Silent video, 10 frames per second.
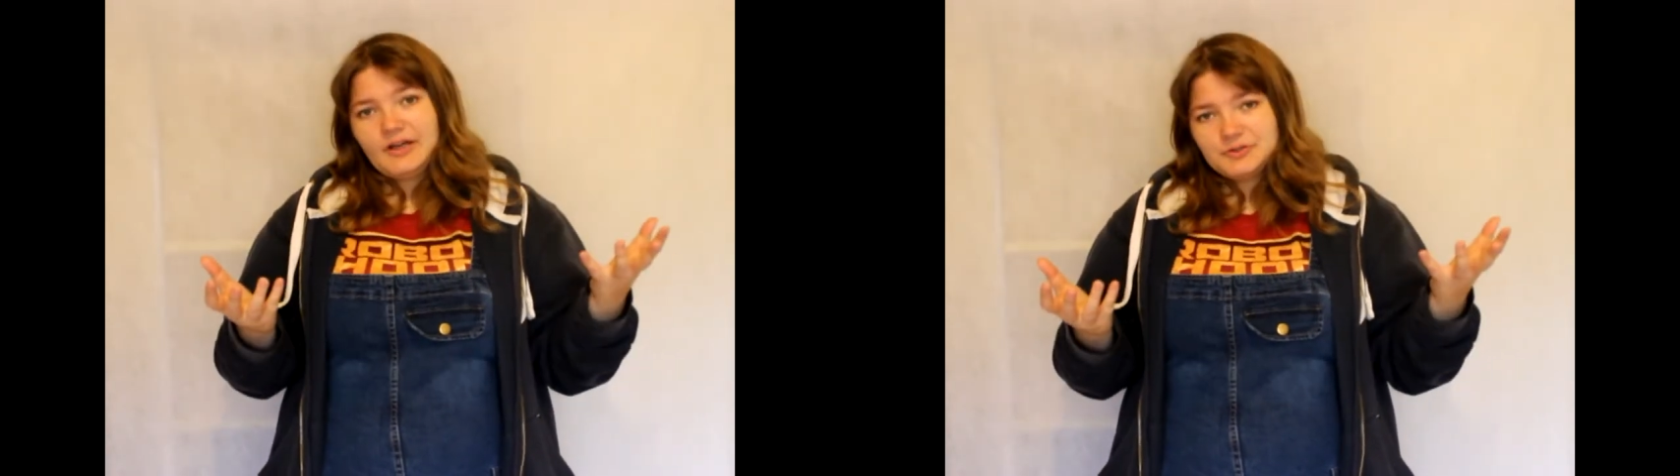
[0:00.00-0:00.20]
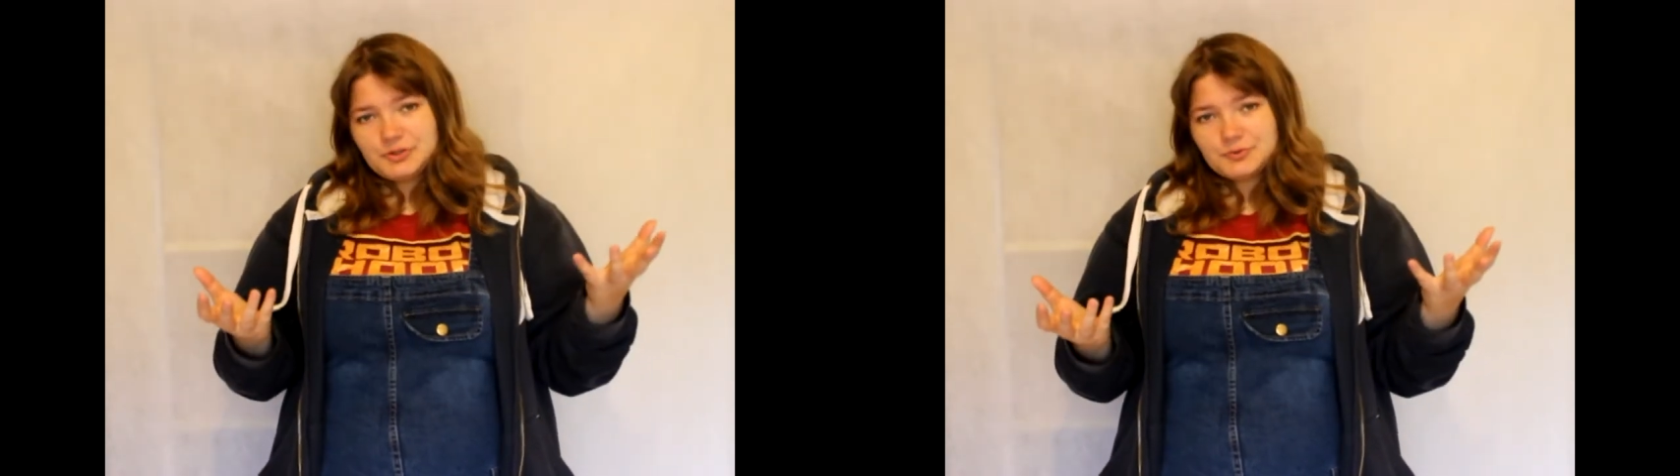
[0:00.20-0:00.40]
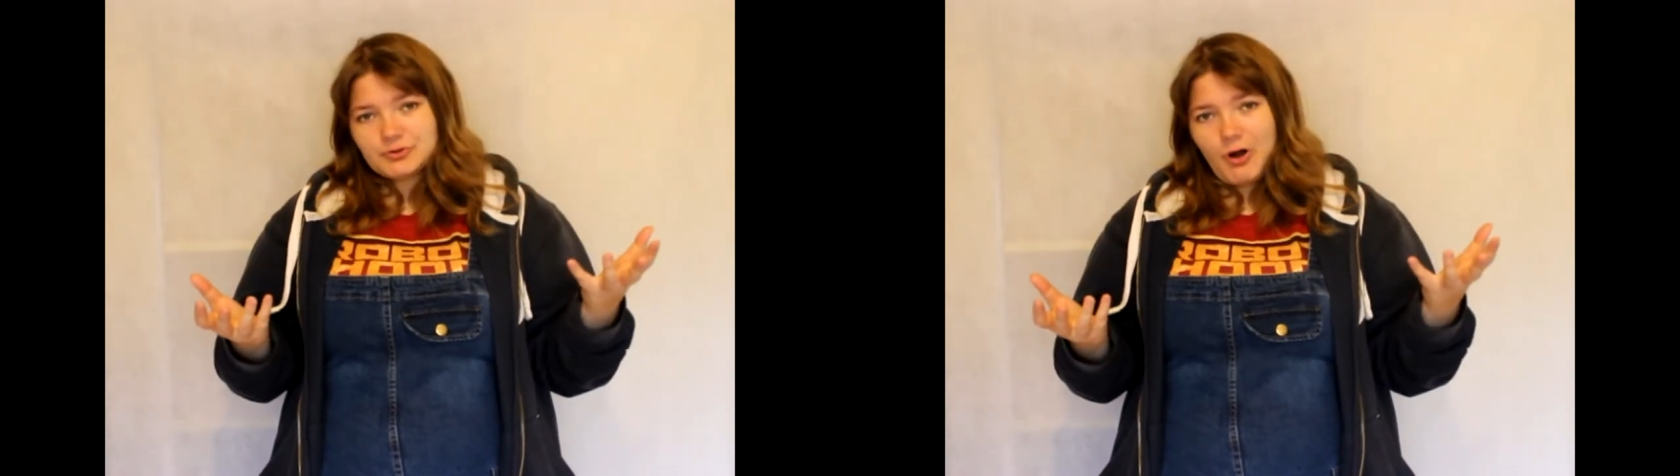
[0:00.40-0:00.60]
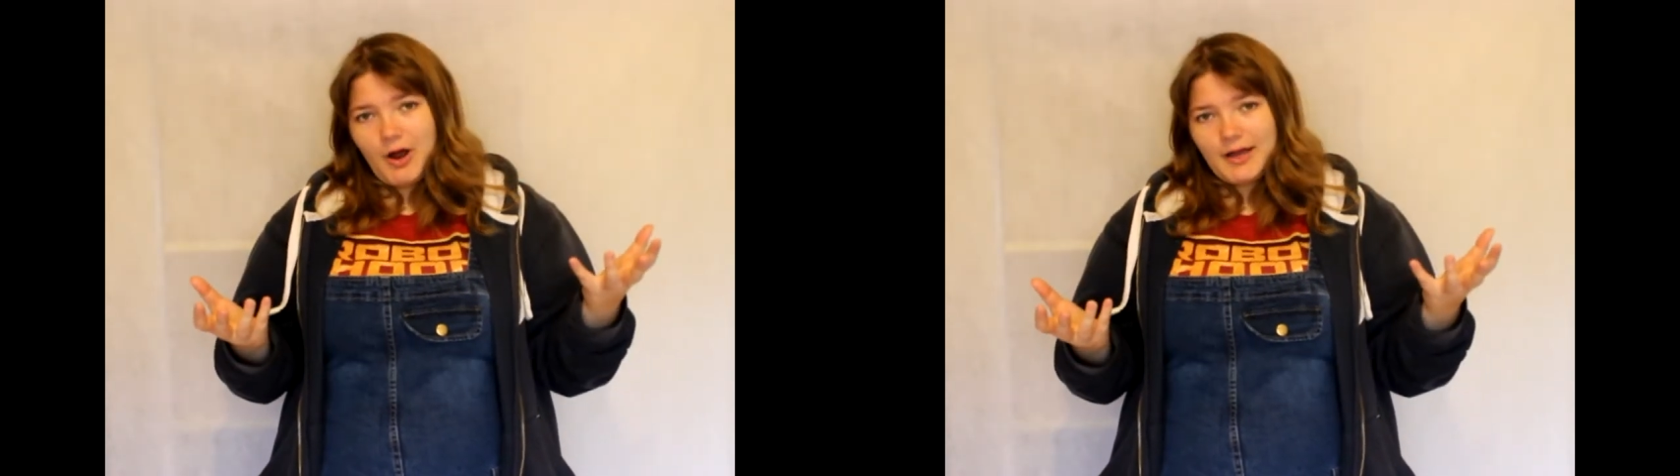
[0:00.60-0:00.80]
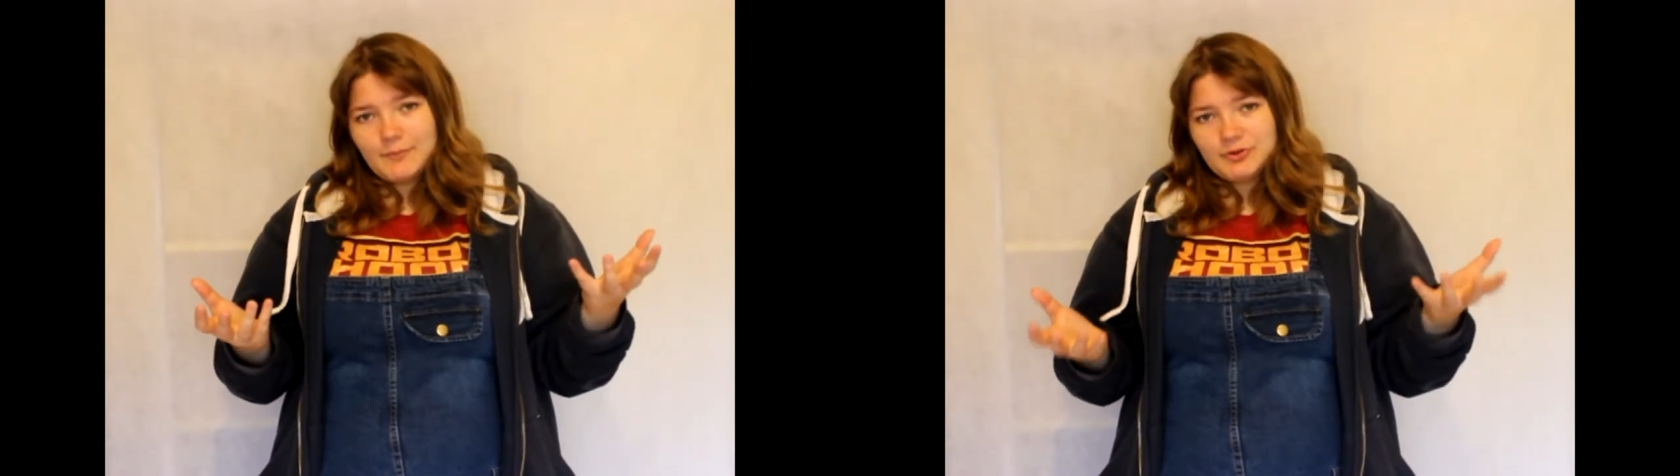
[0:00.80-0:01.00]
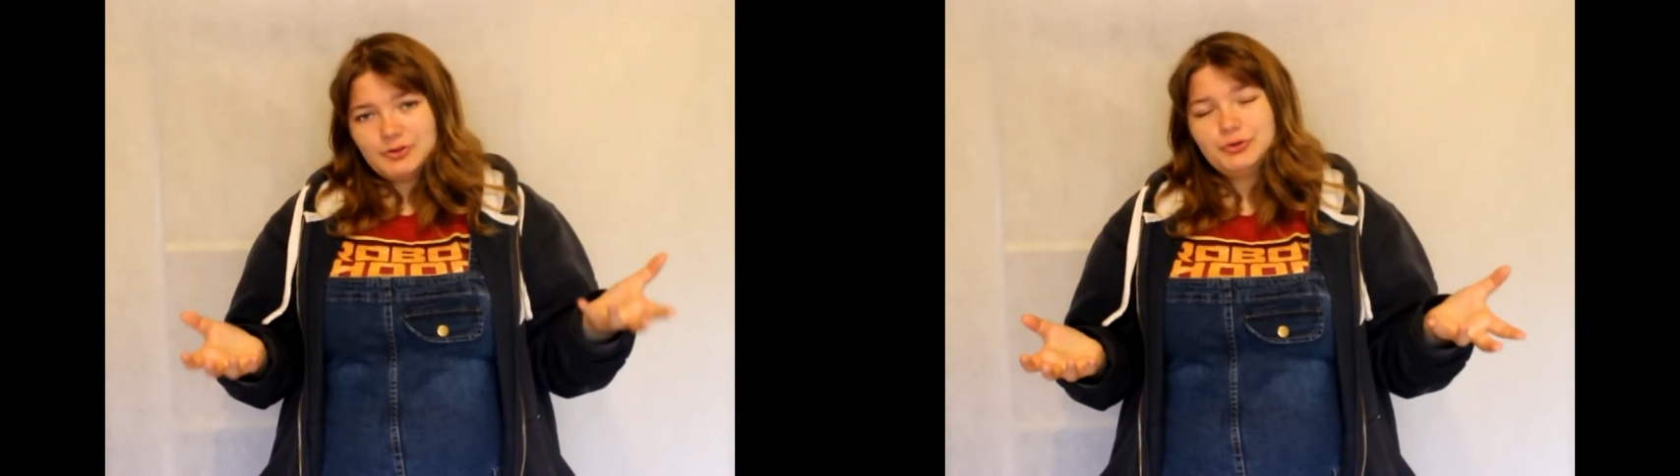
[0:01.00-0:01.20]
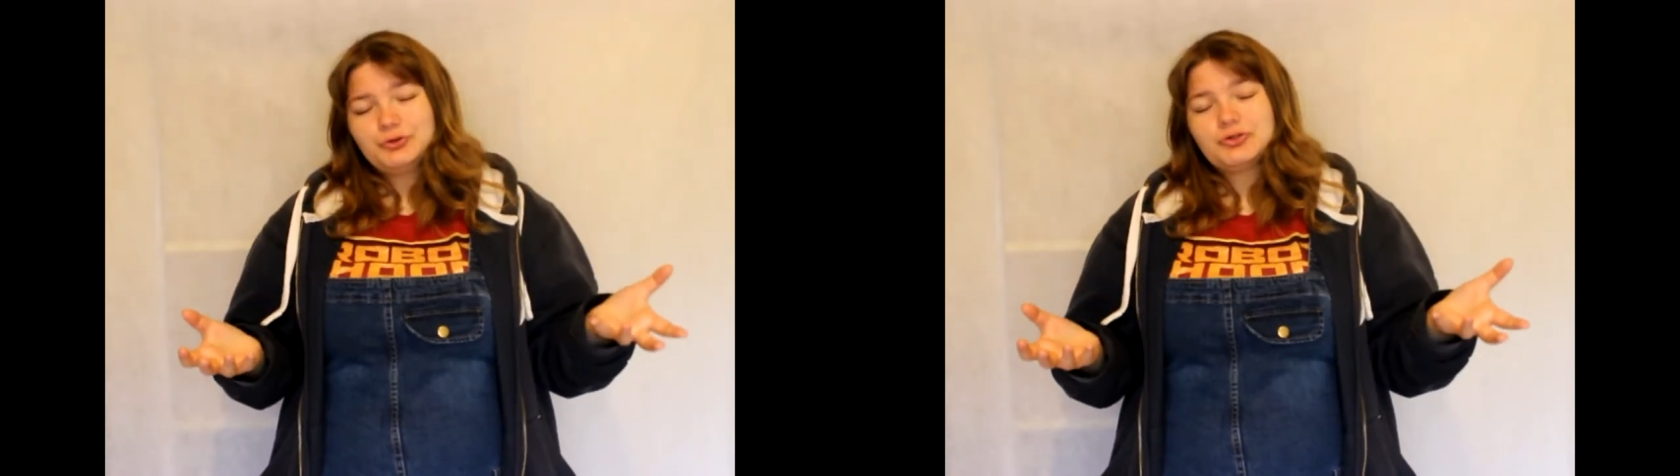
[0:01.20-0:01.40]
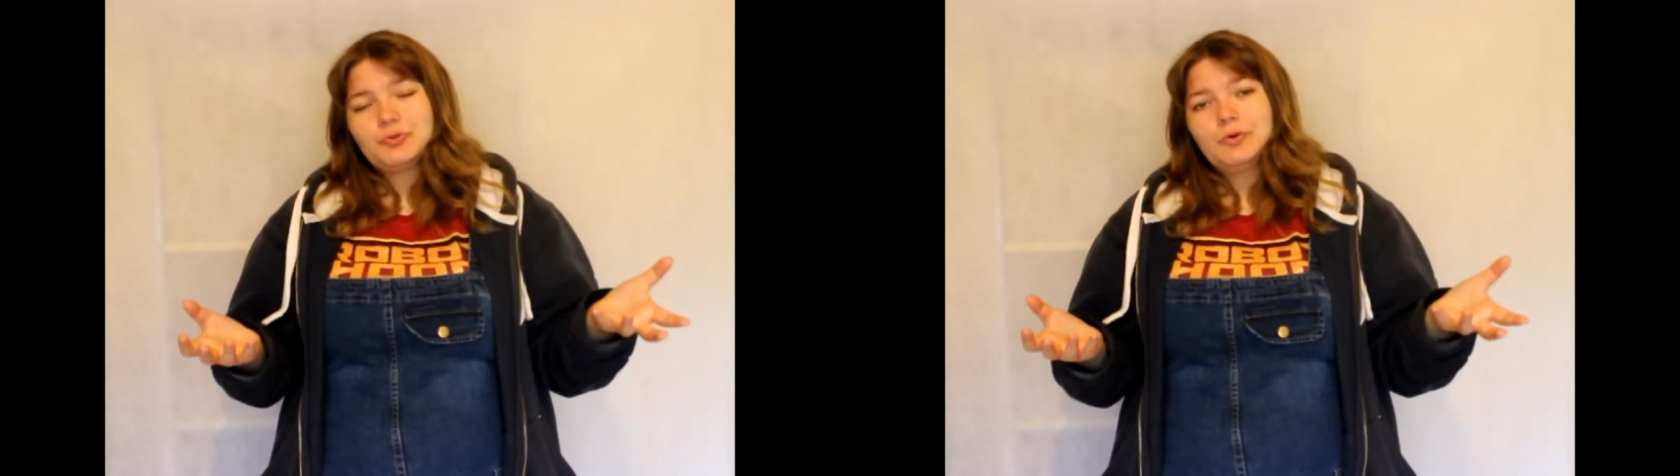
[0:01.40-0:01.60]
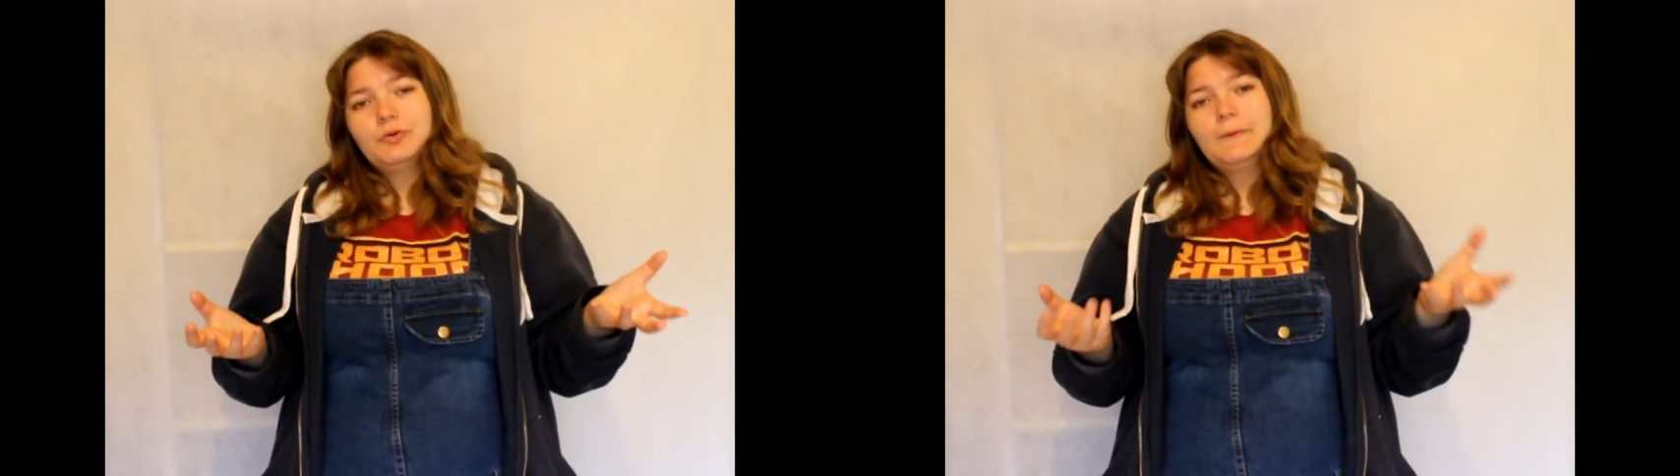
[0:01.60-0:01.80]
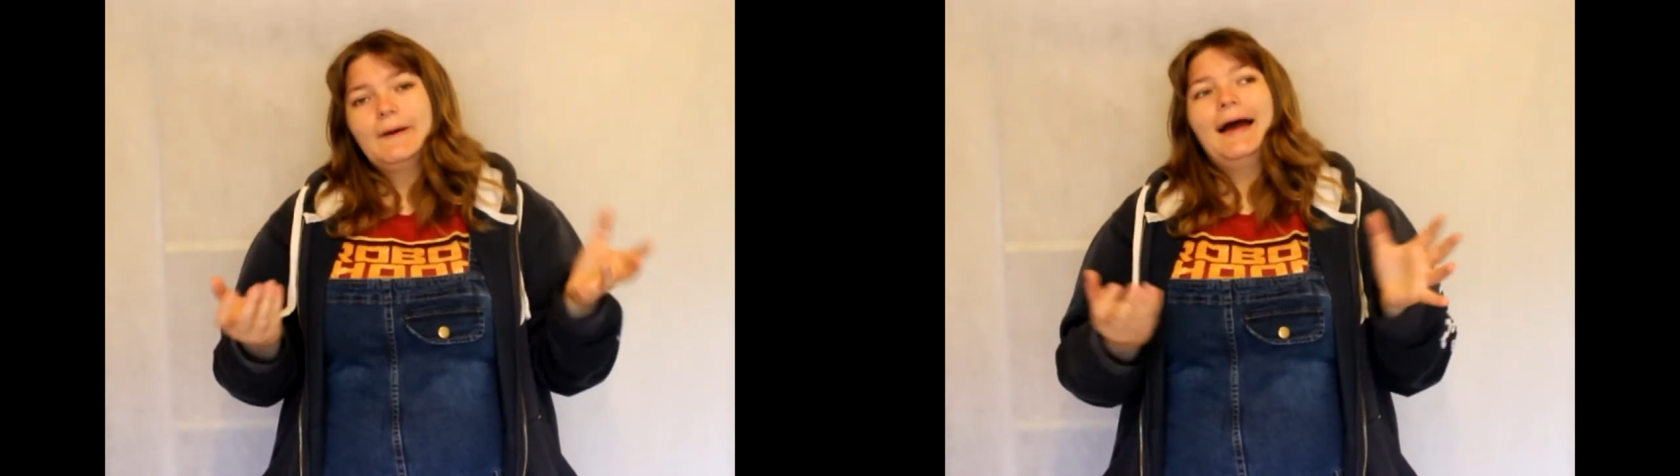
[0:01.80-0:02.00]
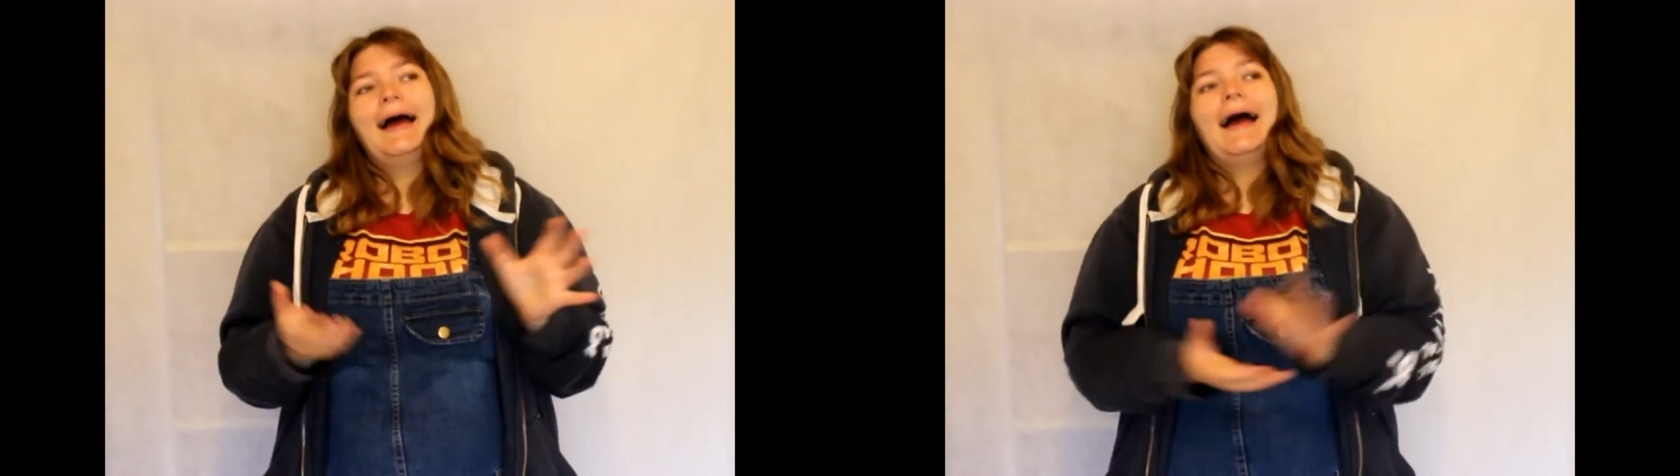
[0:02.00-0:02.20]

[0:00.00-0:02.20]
subscribe as usual,